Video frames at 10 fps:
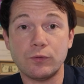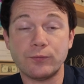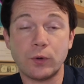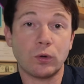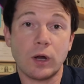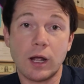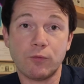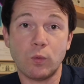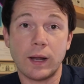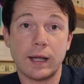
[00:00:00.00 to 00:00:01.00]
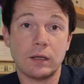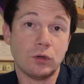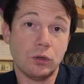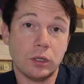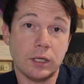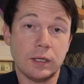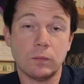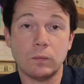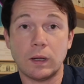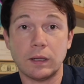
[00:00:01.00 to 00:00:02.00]
photograph what I could
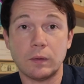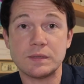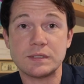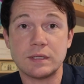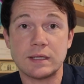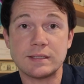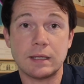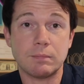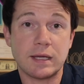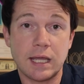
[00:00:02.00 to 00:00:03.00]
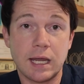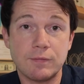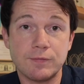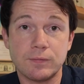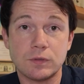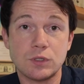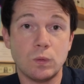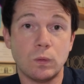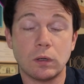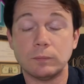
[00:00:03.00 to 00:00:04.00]
while I was taking my cave
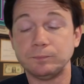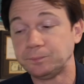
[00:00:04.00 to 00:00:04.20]
tour,